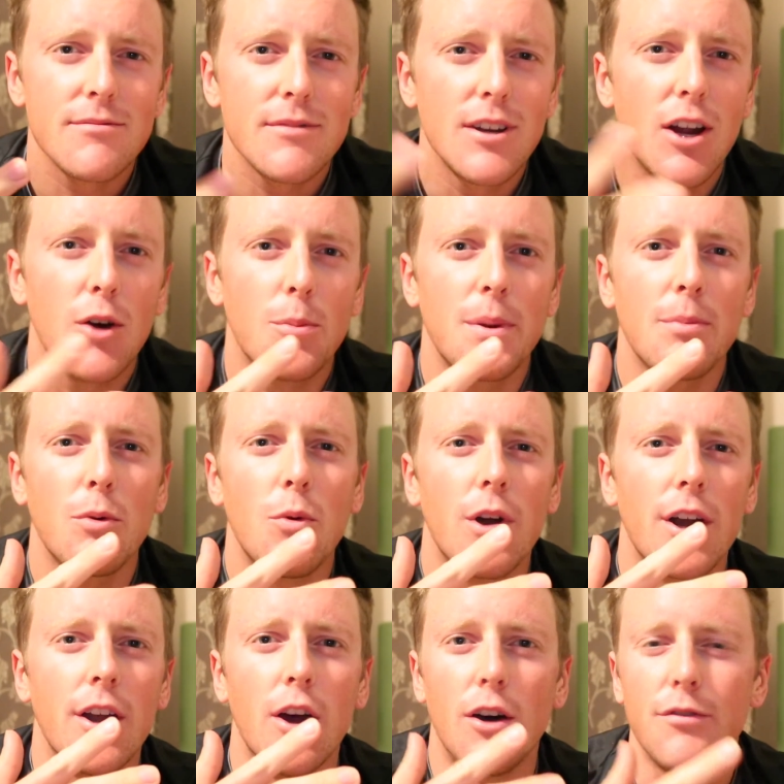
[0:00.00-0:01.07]
You know, people
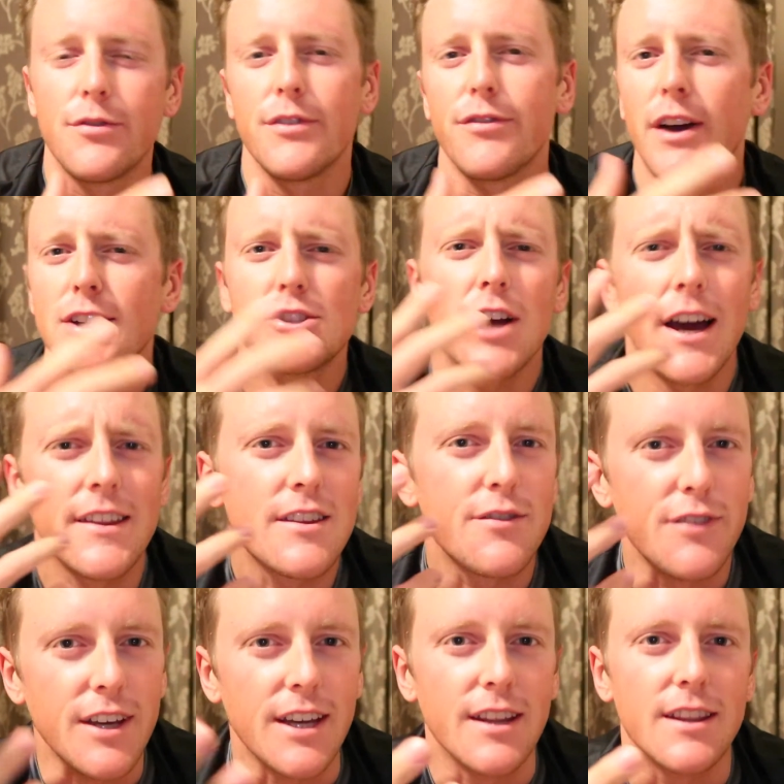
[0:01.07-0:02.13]
want to know if, if I try this
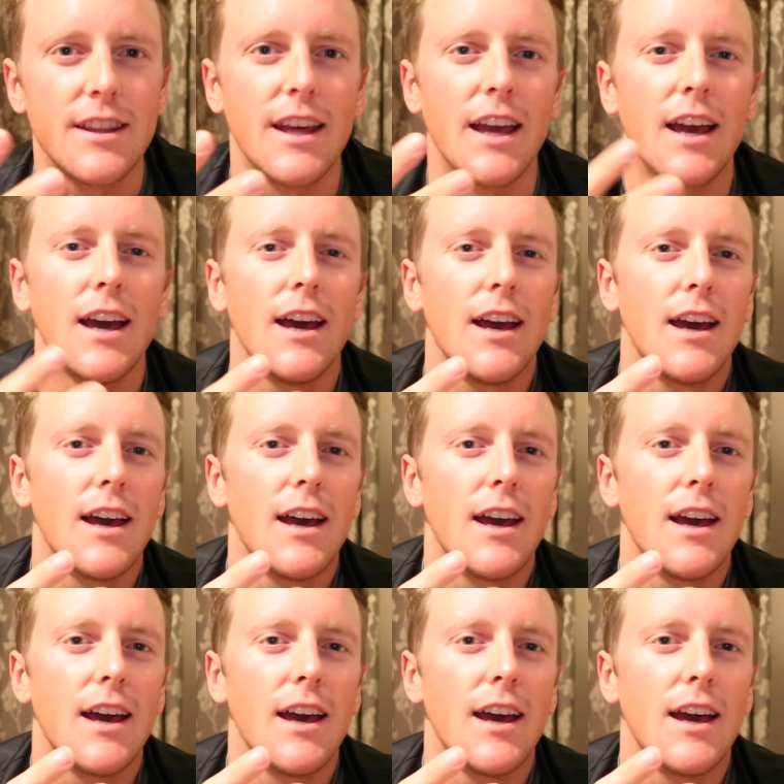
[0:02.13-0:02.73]
vegan thing,